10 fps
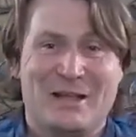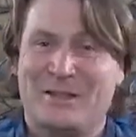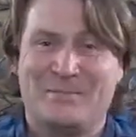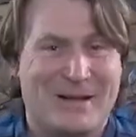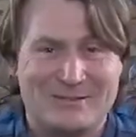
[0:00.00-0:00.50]

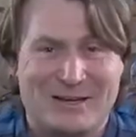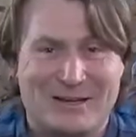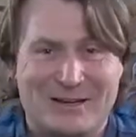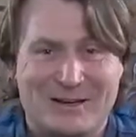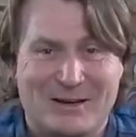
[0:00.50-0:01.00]
The
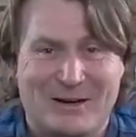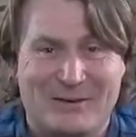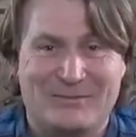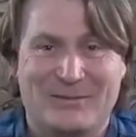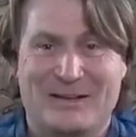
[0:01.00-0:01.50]
magic
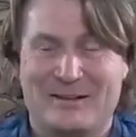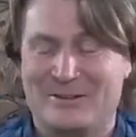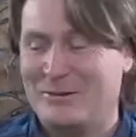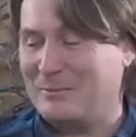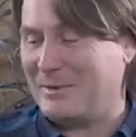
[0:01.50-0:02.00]
of
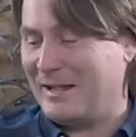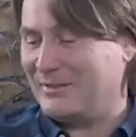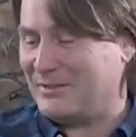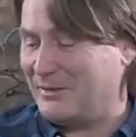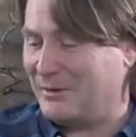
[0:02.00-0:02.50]
indoor
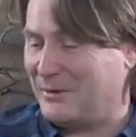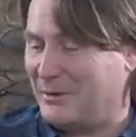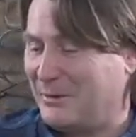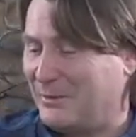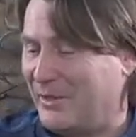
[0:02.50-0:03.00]
plants are
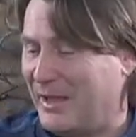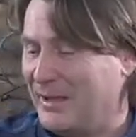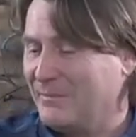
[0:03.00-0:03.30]
phenomenal there.